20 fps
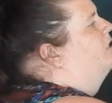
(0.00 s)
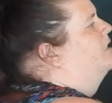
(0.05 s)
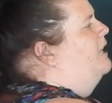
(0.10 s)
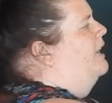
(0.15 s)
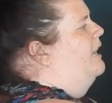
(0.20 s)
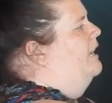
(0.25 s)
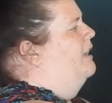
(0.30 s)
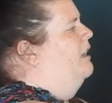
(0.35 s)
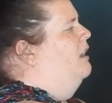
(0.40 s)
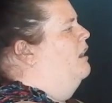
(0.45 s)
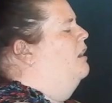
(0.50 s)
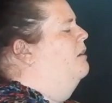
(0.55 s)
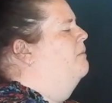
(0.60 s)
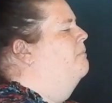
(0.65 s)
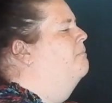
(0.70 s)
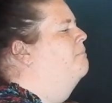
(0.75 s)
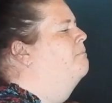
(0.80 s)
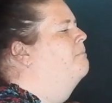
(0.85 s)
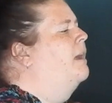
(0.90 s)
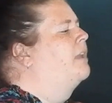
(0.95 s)
is a
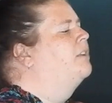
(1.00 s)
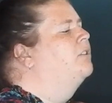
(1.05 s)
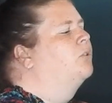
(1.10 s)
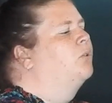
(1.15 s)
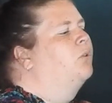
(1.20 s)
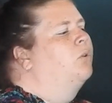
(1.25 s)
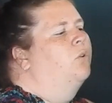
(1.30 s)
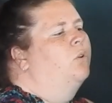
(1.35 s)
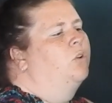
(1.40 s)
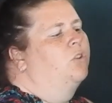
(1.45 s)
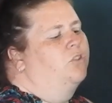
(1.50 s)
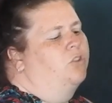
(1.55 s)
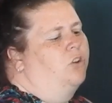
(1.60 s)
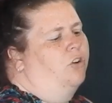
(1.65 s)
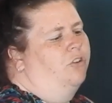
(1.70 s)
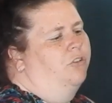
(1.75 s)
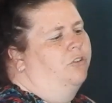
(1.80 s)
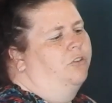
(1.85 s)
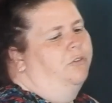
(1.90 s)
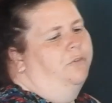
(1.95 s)
magical
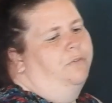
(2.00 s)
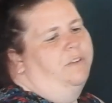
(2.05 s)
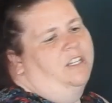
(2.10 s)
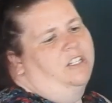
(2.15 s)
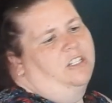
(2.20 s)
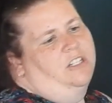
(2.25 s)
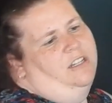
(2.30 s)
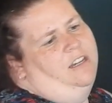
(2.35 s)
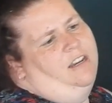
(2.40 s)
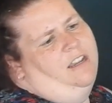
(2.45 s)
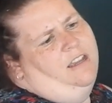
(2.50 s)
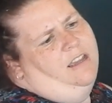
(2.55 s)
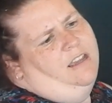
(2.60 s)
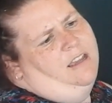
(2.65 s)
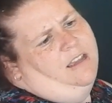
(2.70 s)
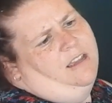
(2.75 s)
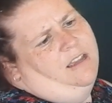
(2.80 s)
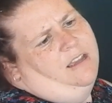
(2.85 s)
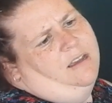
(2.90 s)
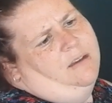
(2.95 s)
historical fiction
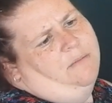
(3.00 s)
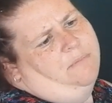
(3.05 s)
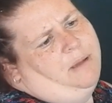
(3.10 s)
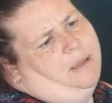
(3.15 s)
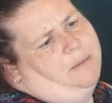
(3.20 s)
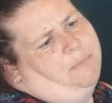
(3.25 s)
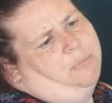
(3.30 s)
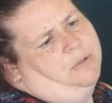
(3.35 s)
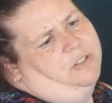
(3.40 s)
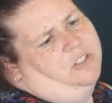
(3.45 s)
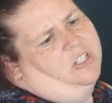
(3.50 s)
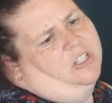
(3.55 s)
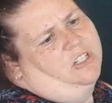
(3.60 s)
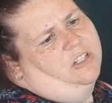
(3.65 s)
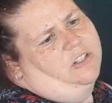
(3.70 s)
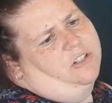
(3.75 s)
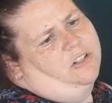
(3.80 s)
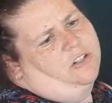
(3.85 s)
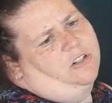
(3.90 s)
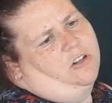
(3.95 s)
by
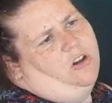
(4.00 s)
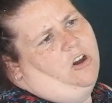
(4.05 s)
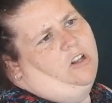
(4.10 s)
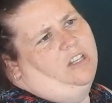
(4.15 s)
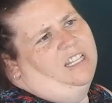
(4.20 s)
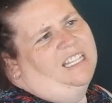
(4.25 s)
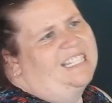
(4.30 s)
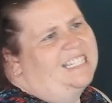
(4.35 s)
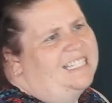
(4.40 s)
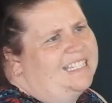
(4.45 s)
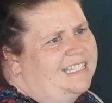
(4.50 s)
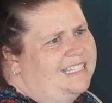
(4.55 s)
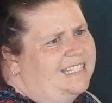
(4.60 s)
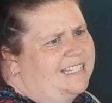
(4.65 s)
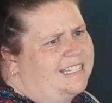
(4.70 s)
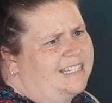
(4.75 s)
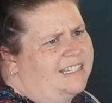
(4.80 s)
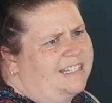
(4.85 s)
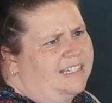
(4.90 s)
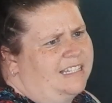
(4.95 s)
Bridget
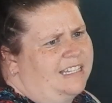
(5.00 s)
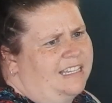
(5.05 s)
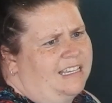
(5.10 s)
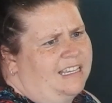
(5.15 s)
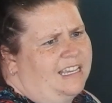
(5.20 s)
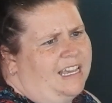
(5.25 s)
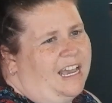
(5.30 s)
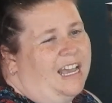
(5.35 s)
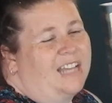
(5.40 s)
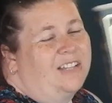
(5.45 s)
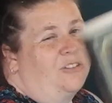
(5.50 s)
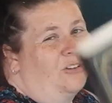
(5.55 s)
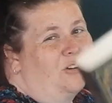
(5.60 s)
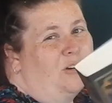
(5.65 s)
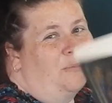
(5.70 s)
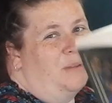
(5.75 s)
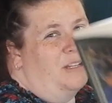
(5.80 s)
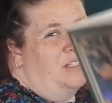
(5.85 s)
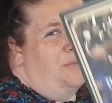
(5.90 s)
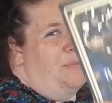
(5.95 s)
Collins. I don't
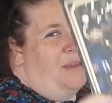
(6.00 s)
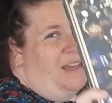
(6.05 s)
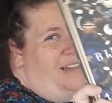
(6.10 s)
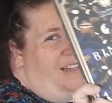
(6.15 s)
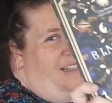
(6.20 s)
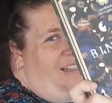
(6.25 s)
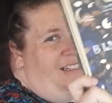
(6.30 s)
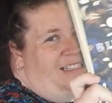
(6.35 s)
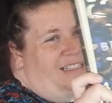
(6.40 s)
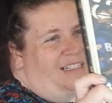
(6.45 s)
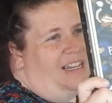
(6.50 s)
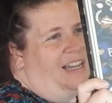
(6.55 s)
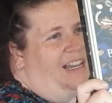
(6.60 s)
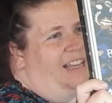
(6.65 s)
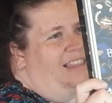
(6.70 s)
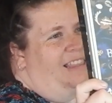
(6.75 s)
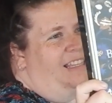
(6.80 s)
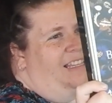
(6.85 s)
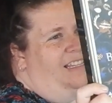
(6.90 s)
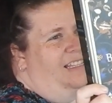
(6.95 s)
know much about it. I
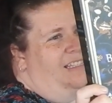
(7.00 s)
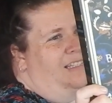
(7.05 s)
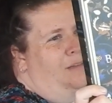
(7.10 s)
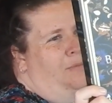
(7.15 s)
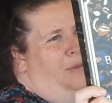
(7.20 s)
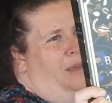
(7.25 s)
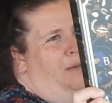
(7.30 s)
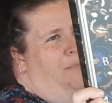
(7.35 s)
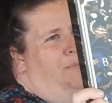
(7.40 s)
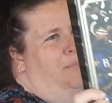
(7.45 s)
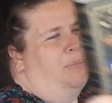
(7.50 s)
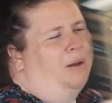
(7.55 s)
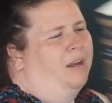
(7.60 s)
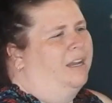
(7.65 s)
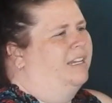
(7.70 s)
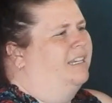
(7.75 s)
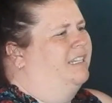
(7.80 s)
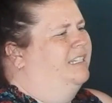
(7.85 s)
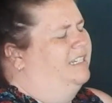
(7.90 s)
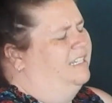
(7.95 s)
think it's about
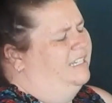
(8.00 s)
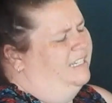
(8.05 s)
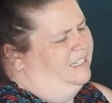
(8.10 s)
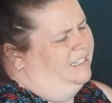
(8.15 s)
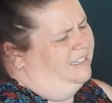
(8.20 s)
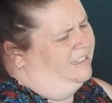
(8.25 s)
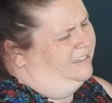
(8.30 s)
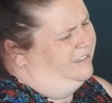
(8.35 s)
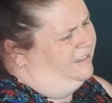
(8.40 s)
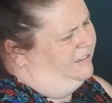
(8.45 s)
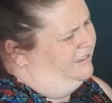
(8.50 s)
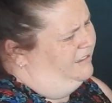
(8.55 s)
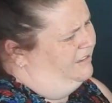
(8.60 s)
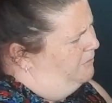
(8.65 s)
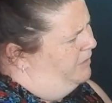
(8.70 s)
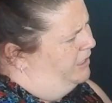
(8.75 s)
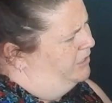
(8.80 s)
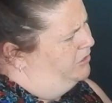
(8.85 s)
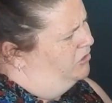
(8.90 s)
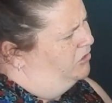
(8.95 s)
binding.
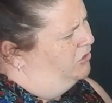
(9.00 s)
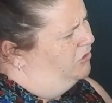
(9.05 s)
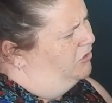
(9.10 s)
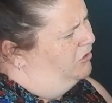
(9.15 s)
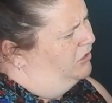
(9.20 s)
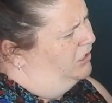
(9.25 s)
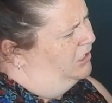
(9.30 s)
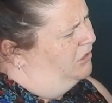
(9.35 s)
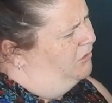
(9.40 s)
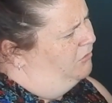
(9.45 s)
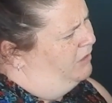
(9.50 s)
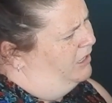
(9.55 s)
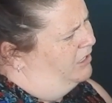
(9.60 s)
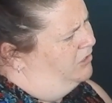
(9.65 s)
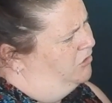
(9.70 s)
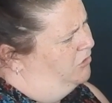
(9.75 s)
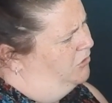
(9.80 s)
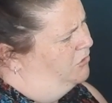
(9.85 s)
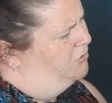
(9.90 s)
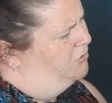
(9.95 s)
Imagine you can erase your